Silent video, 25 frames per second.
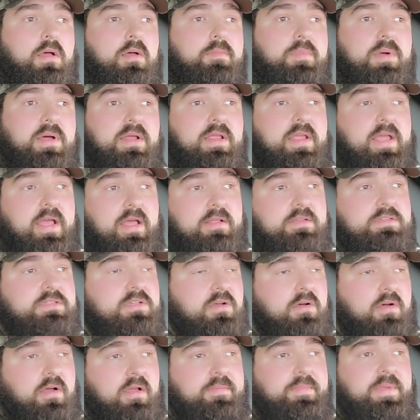But, yeah,
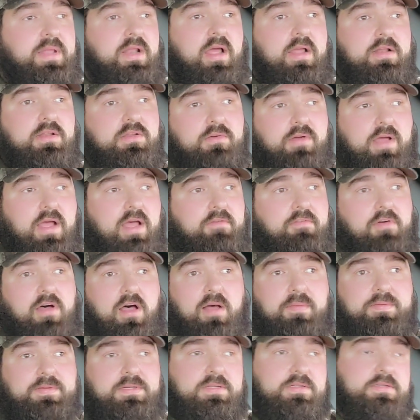so, I mean, I do have
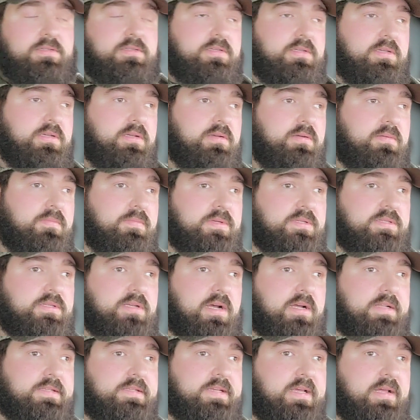options
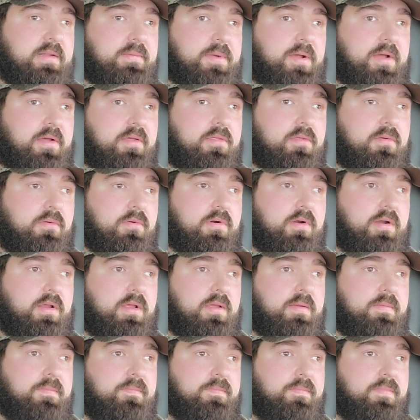besides getting my
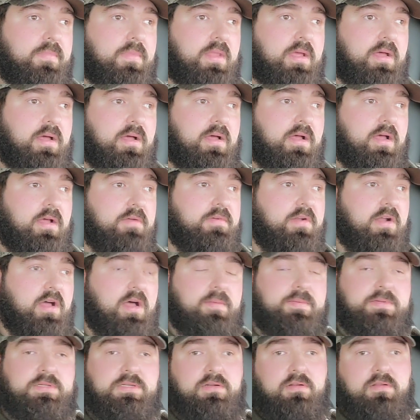authority. I have an
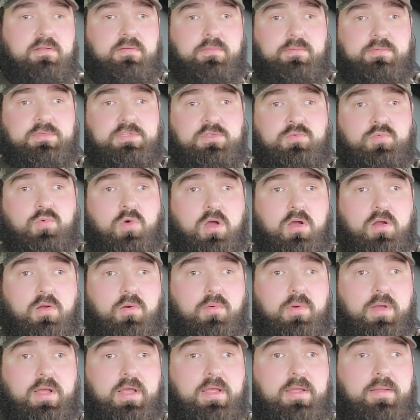option to just walk
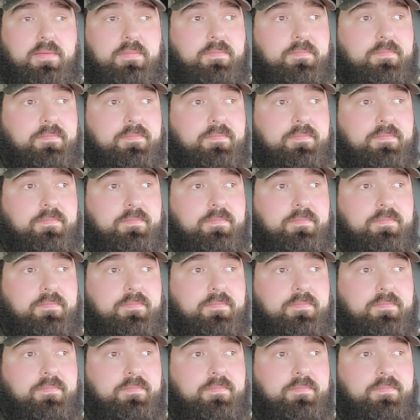away.